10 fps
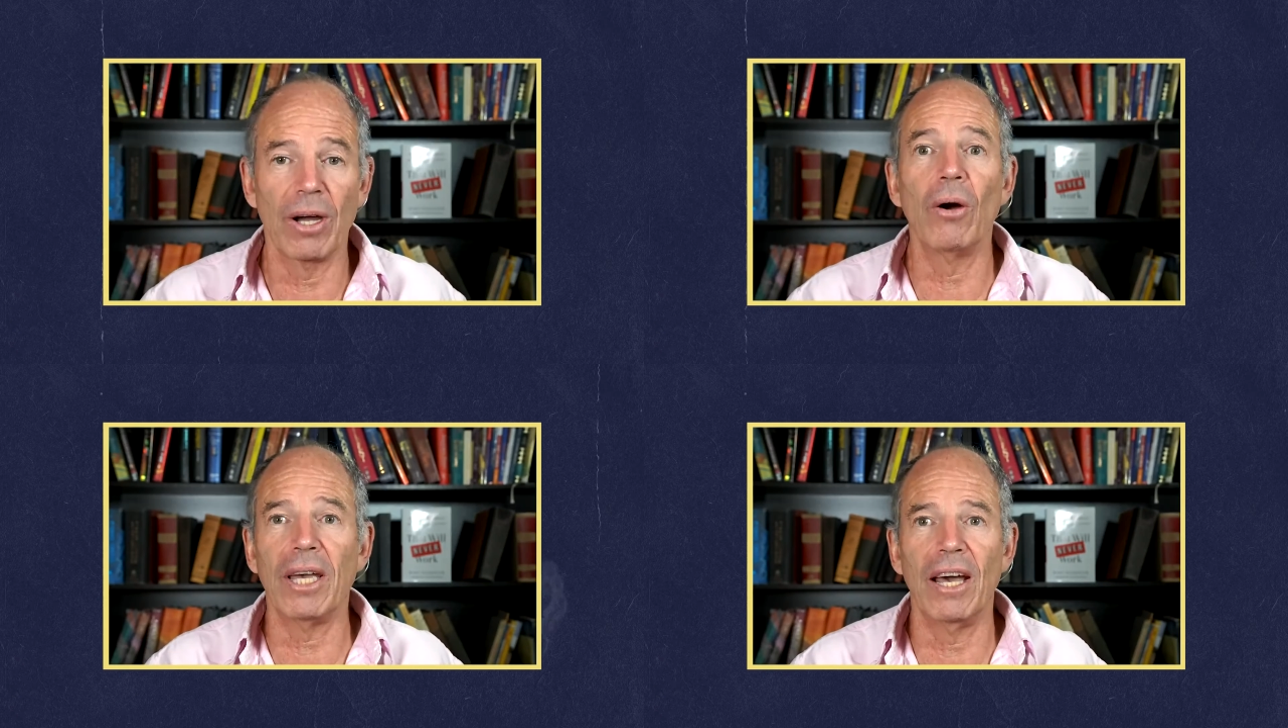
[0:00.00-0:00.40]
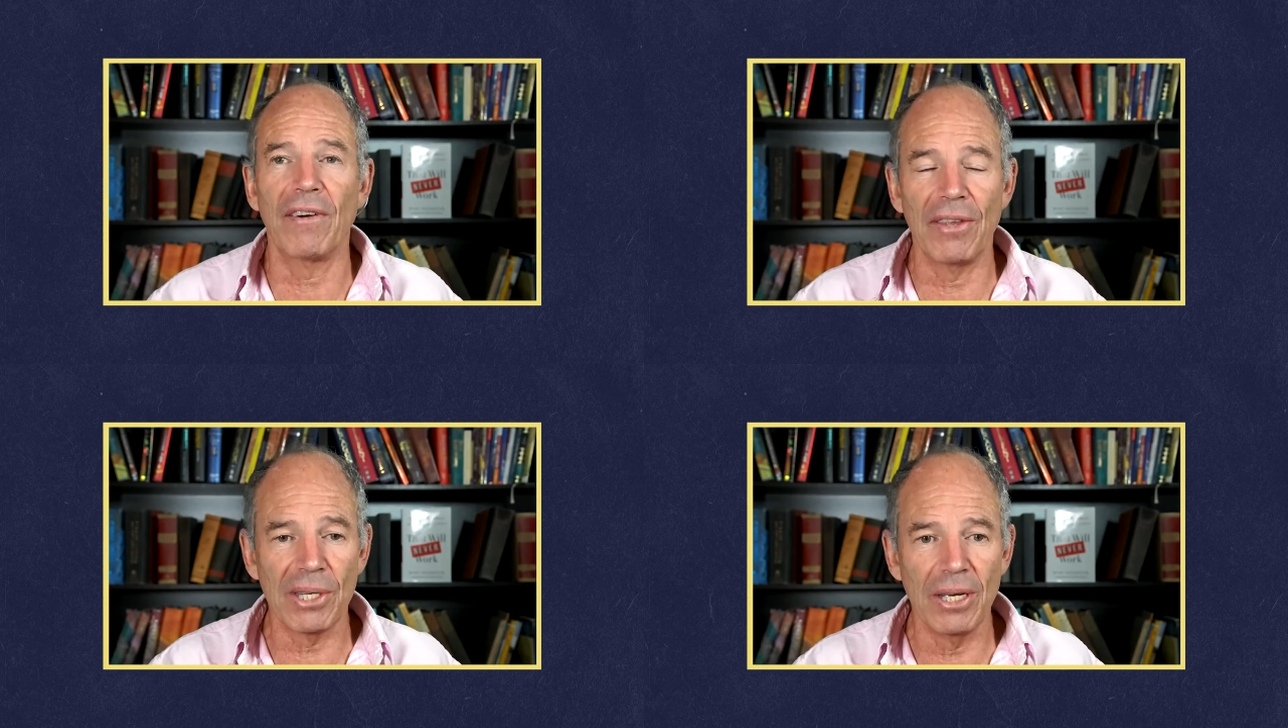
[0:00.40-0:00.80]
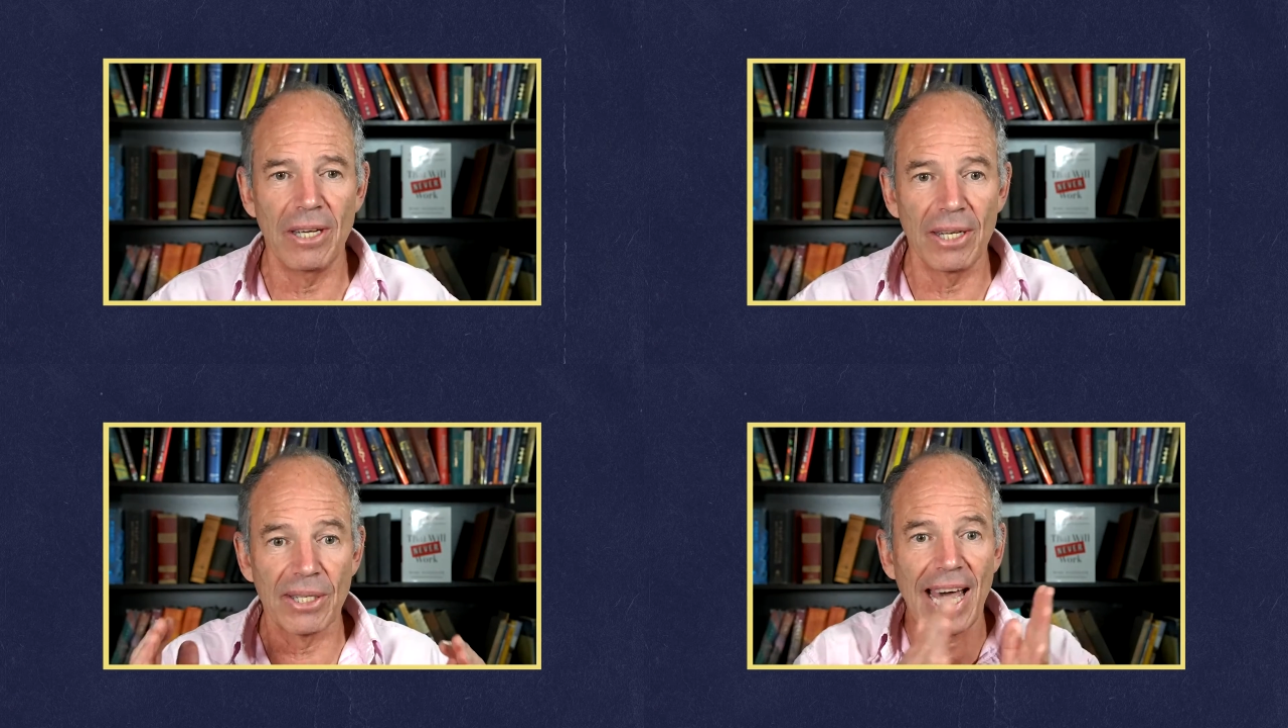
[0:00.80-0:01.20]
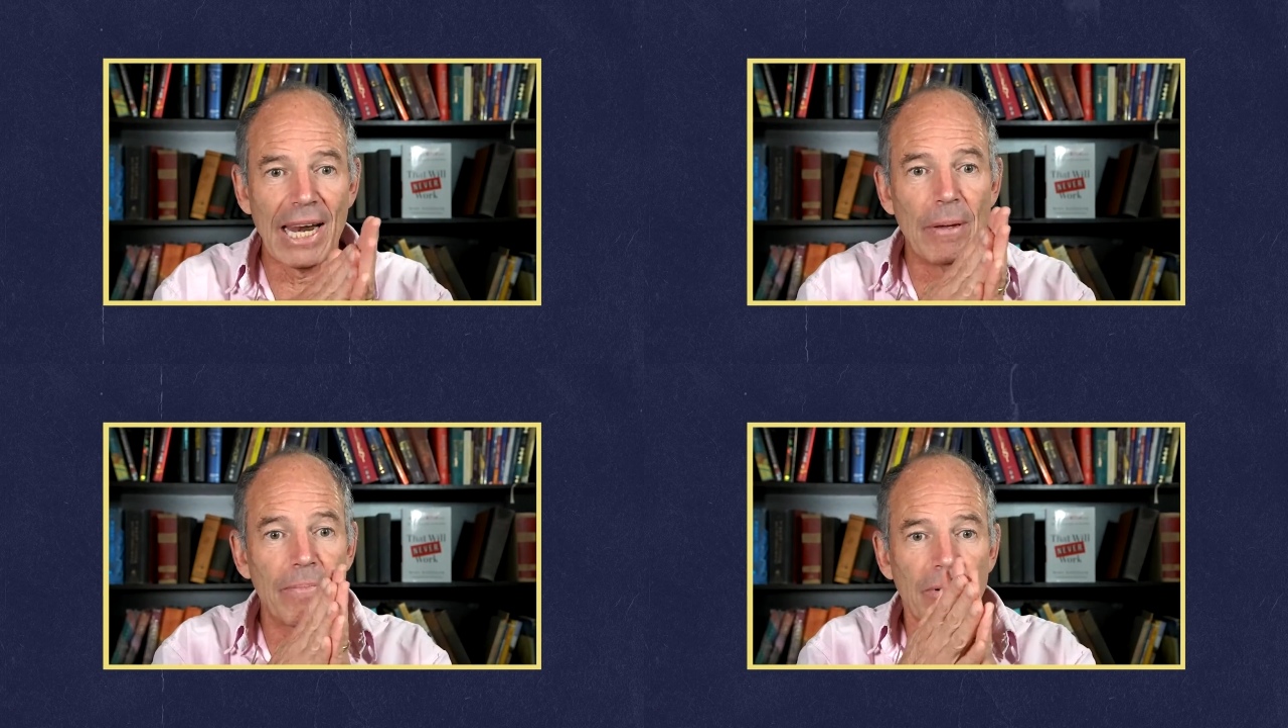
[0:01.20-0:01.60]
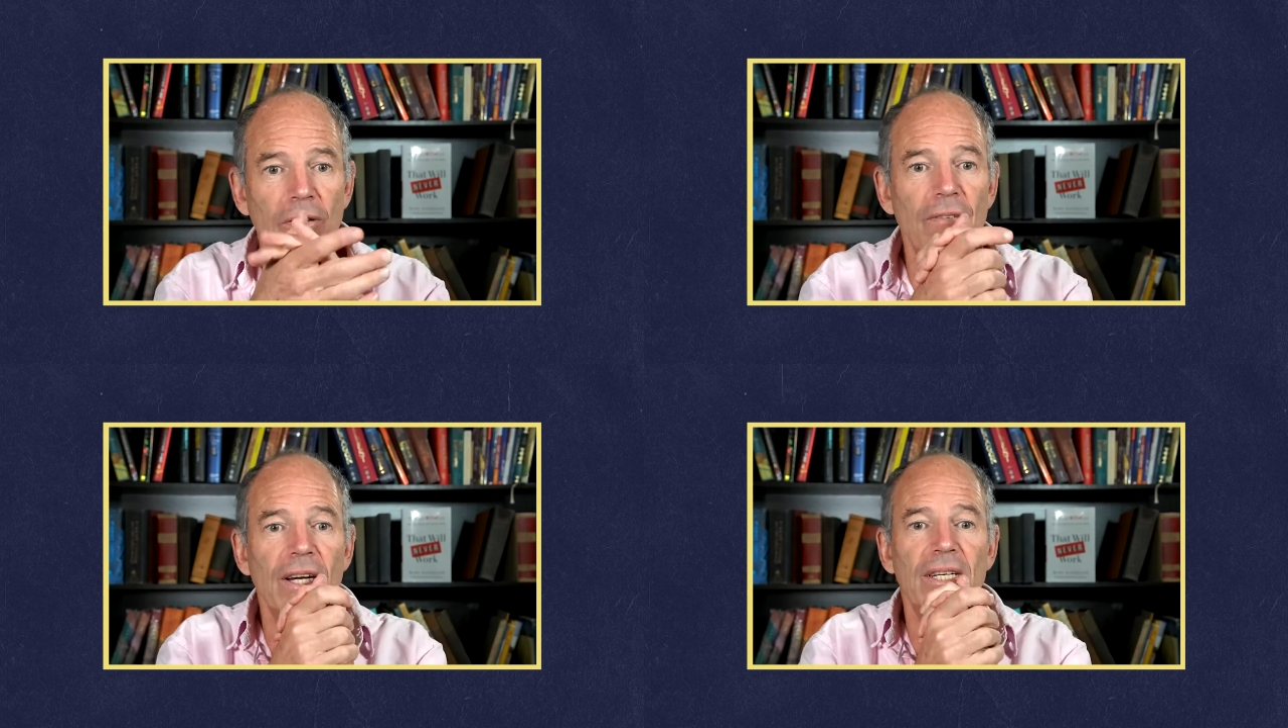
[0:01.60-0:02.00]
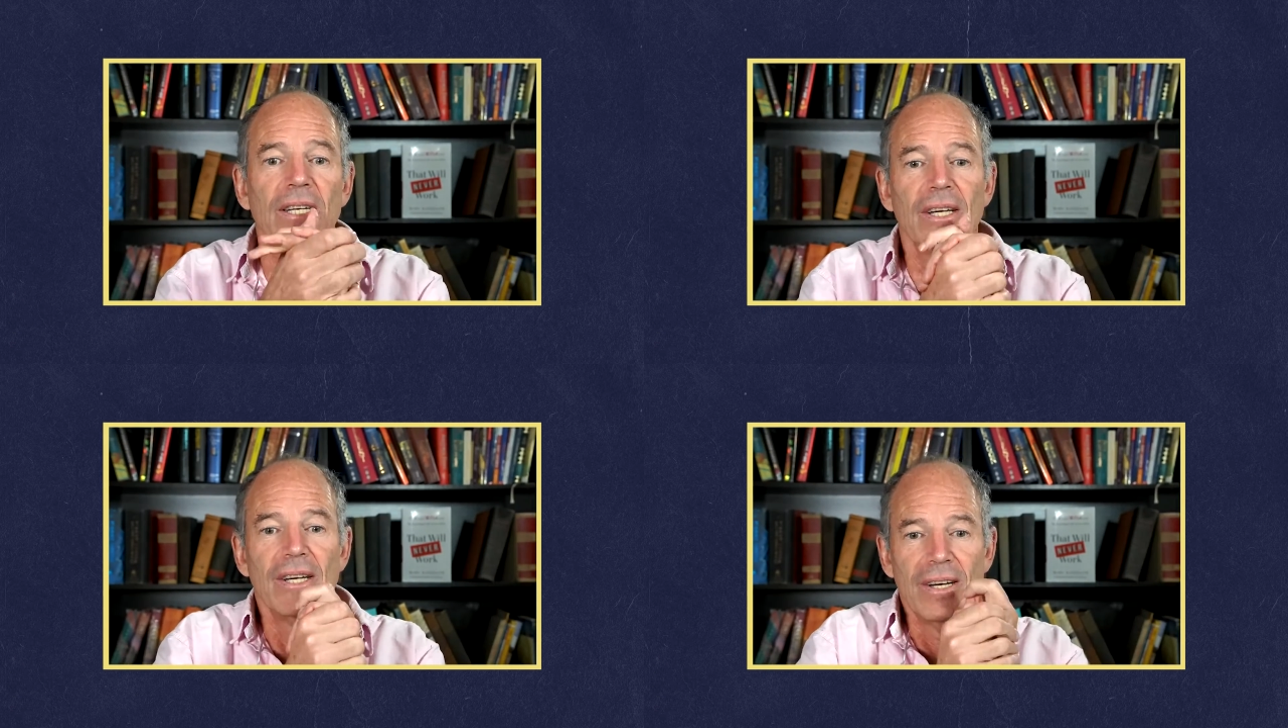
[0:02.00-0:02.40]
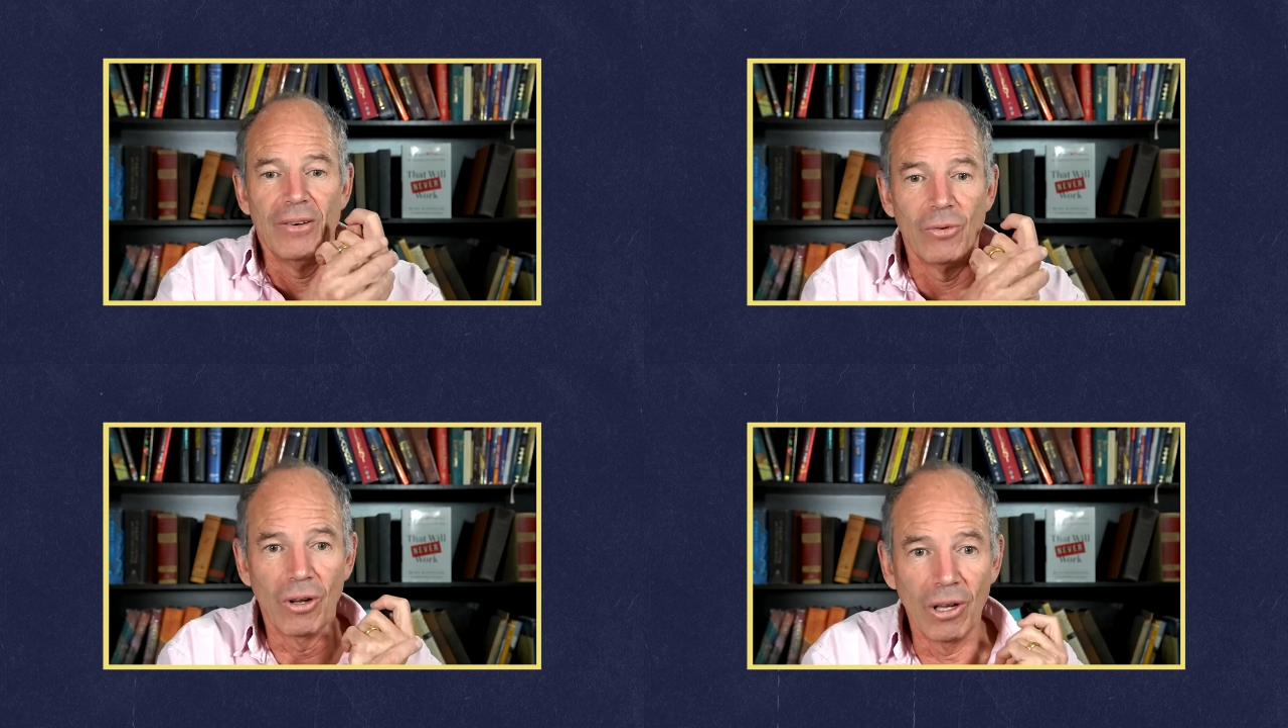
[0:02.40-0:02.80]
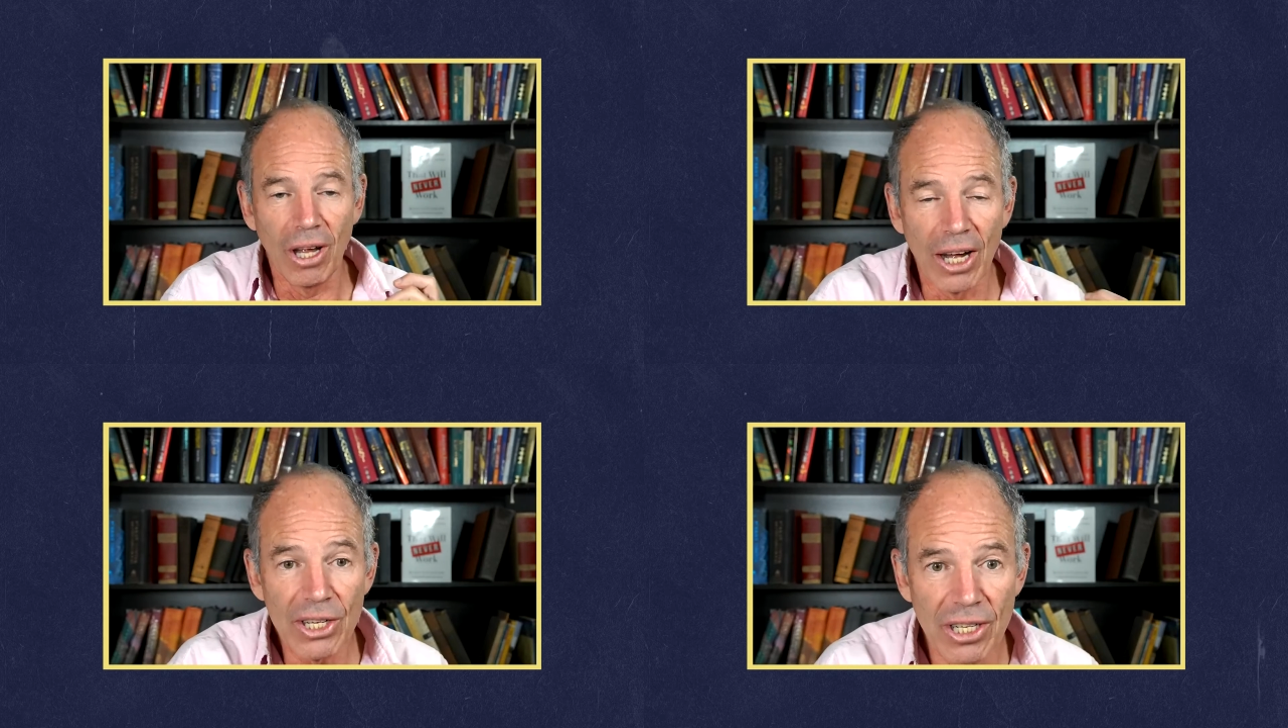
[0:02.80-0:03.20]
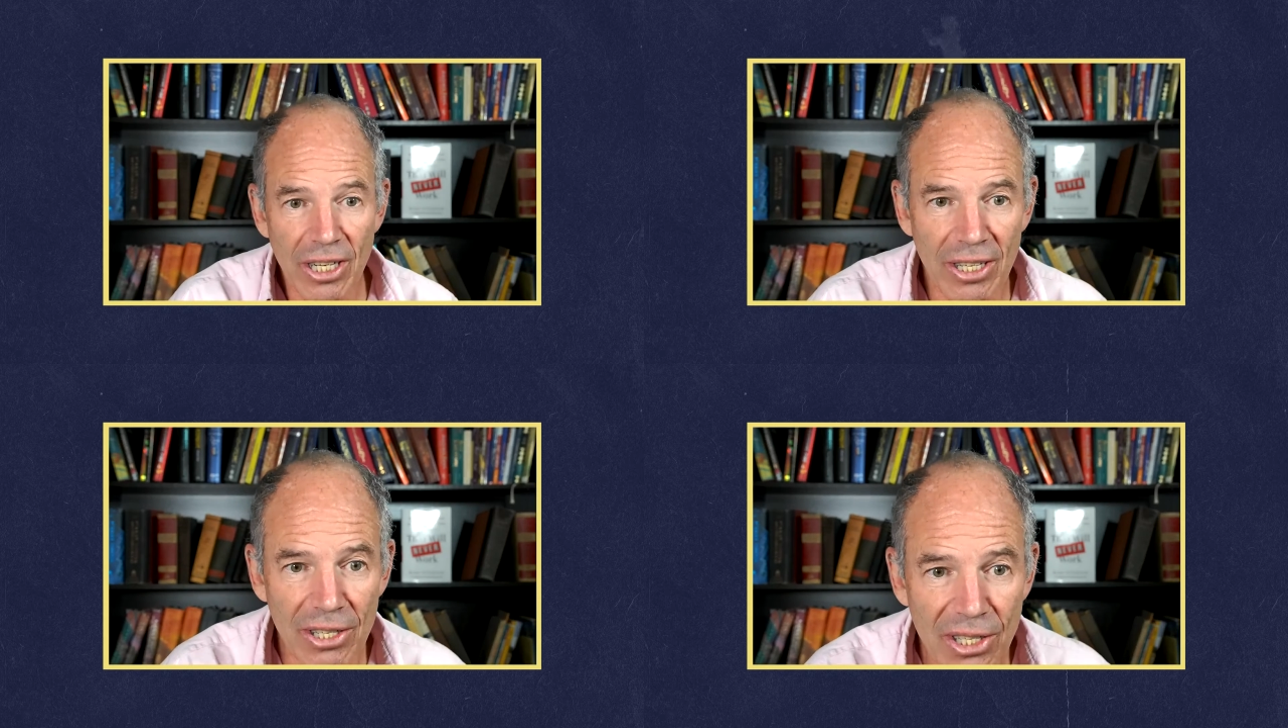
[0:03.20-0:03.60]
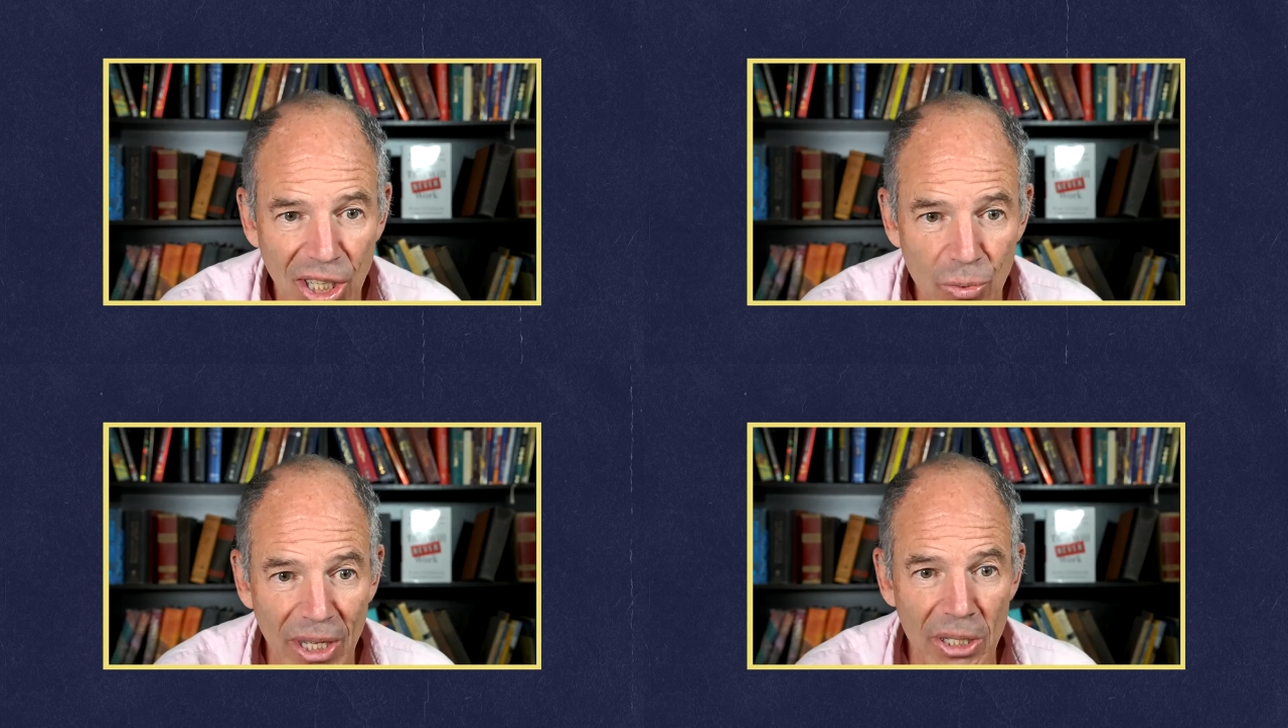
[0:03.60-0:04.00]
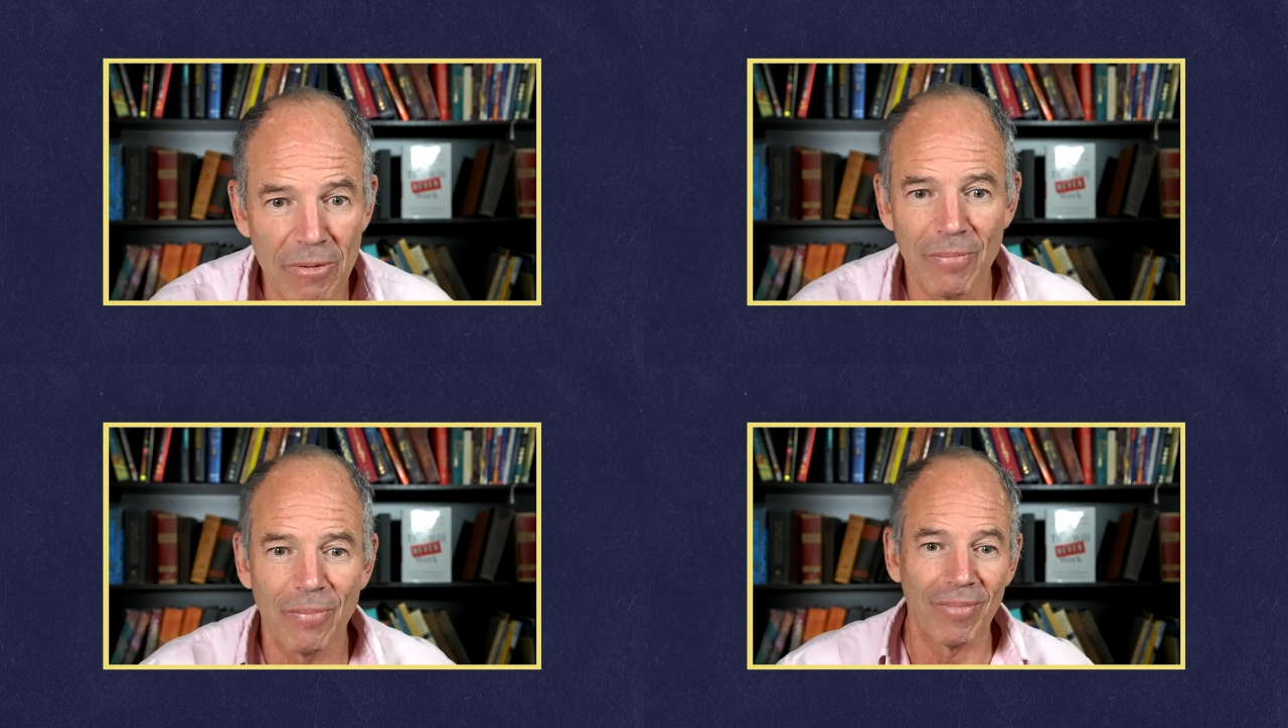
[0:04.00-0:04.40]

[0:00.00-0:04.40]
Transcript: okay, I've got this idea, it's got to be perfect. We'll launch it in six weeks.